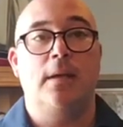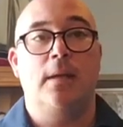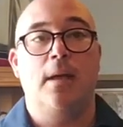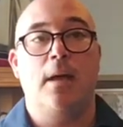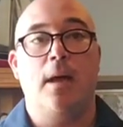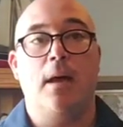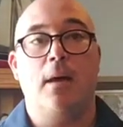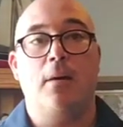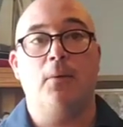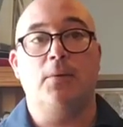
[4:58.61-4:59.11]

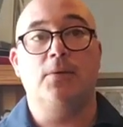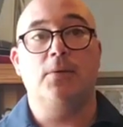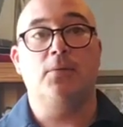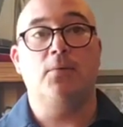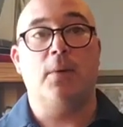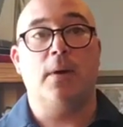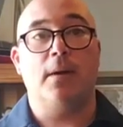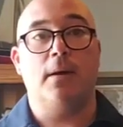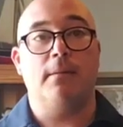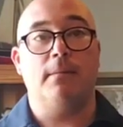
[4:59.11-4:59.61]

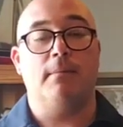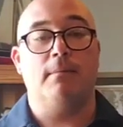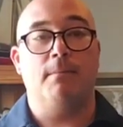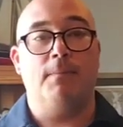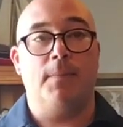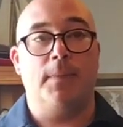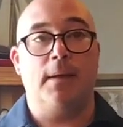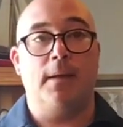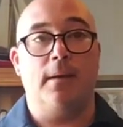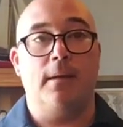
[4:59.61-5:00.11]
where
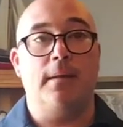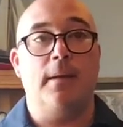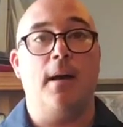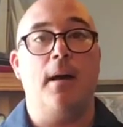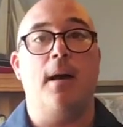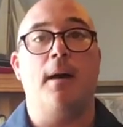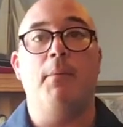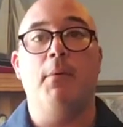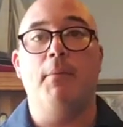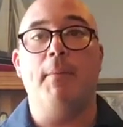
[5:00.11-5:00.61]
the
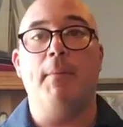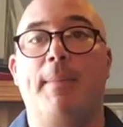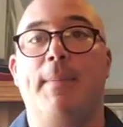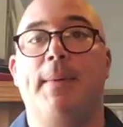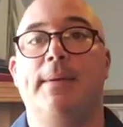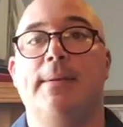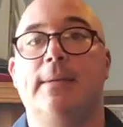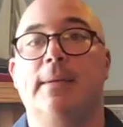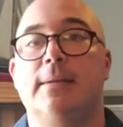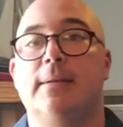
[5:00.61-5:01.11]
hub
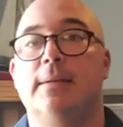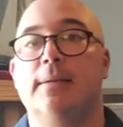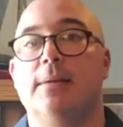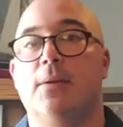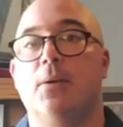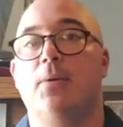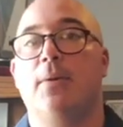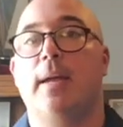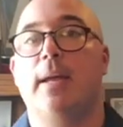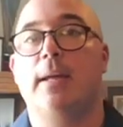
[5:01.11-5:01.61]
business is
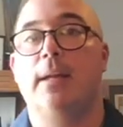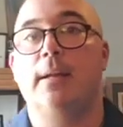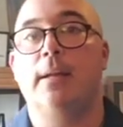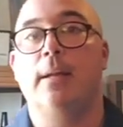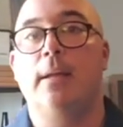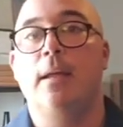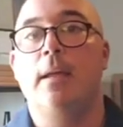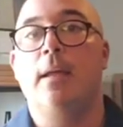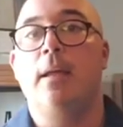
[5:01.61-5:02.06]
located.